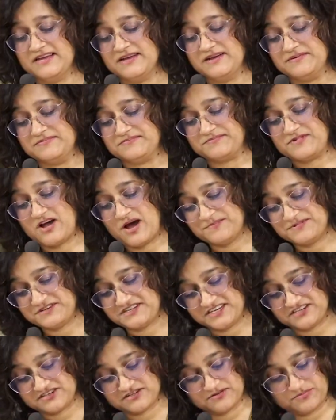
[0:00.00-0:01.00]

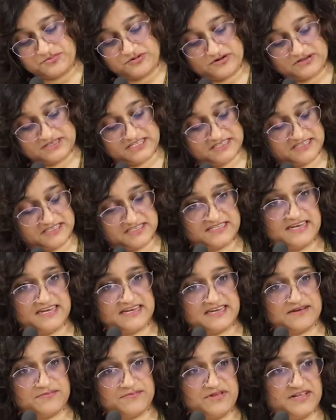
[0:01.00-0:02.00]
computational processes
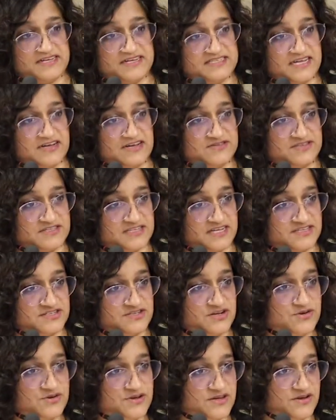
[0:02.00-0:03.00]
taking place outside
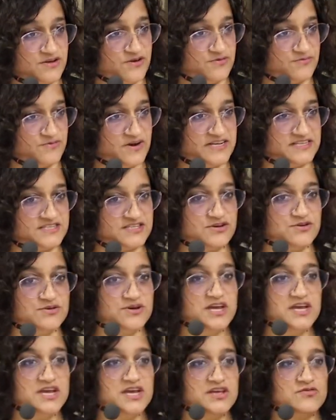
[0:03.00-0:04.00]
Tokyo, right? So
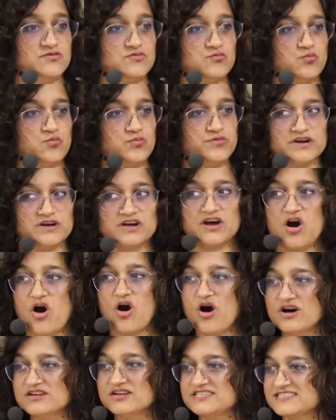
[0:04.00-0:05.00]
the
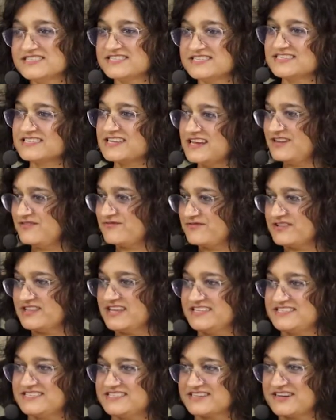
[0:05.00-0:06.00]
causes, this kind of relates
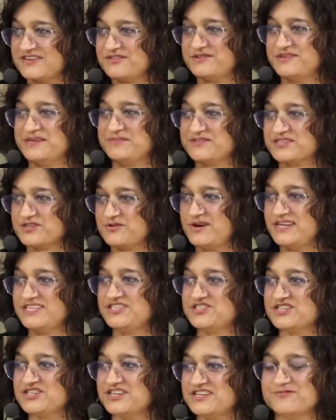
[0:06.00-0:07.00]
to Karim's
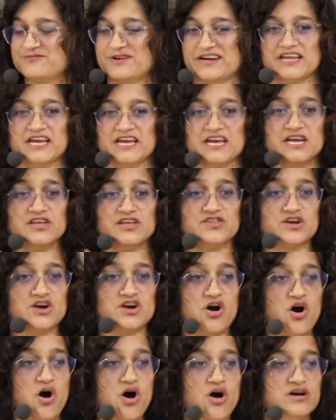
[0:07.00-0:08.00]
question, right? The
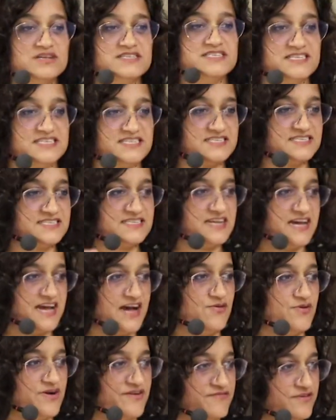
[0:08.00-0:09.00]
causes,
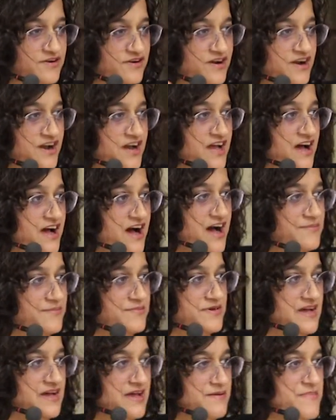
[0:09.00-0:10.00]
however, I'm
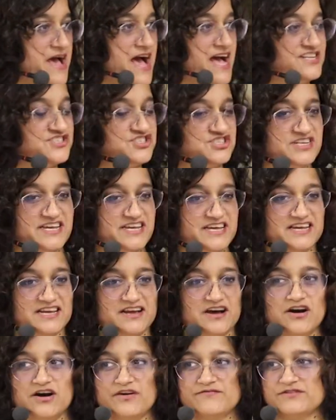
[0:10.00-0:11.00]
imagining,
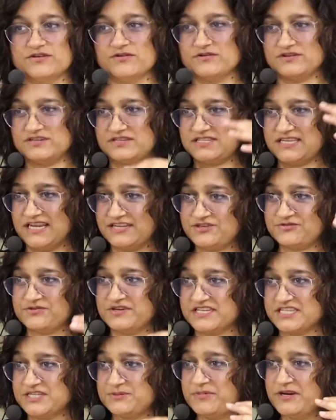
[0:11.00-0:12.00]
of your sensory
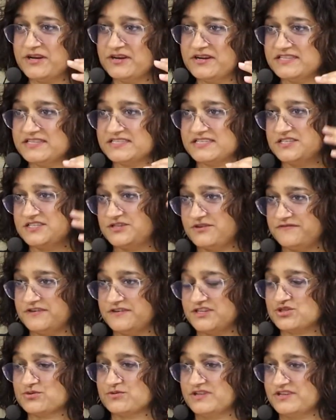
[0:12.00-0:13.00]
experiences, your
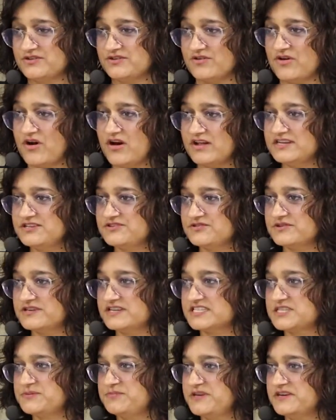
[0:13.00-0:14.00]
visual and your auditory
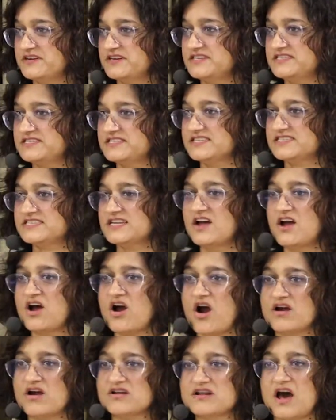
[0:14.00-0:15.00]
experiences, are
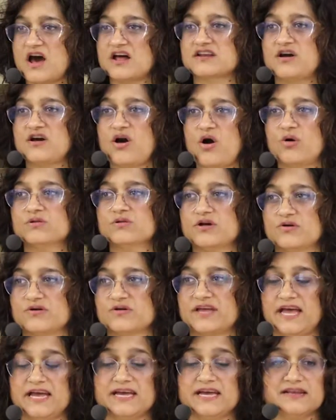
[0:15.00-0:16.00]
not
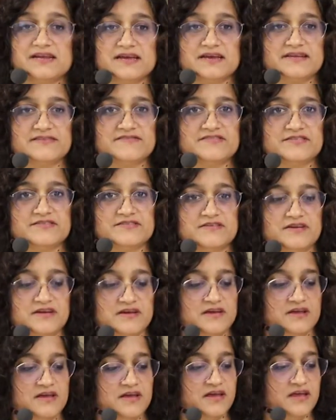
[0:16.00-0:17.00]
co-located.
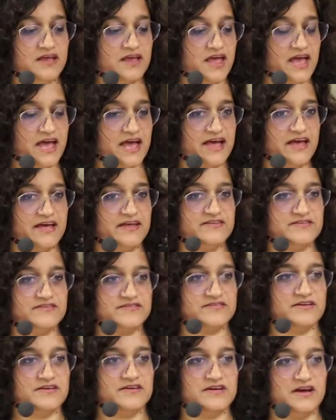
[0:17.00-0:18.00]
And
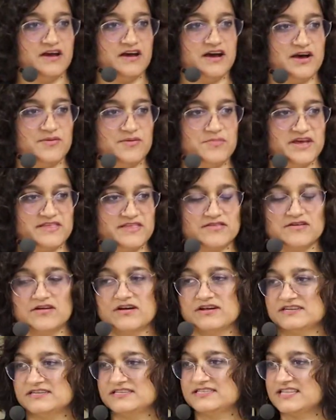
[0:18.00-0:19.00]
my thought
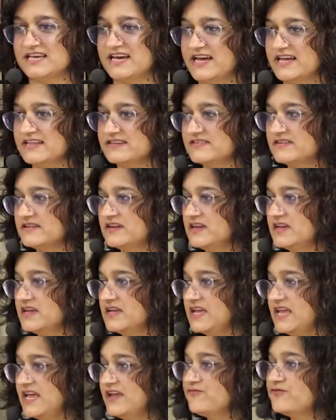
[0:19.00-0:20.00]
is that
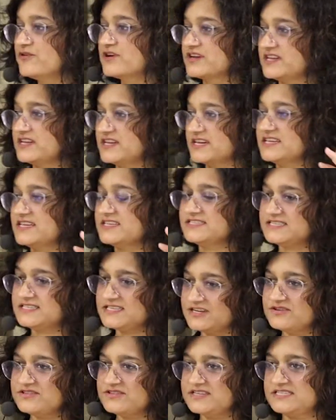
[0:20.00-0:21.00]
if we're going to consider
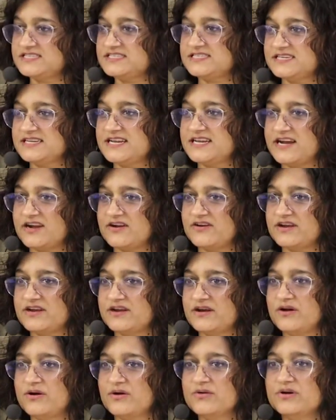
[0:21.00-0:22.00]
this
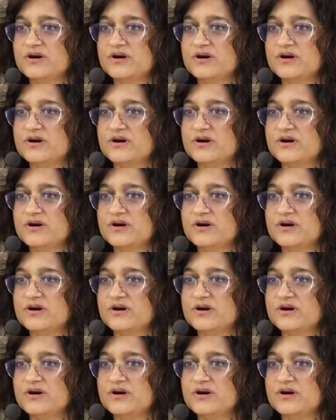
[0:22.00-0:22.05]
scenario,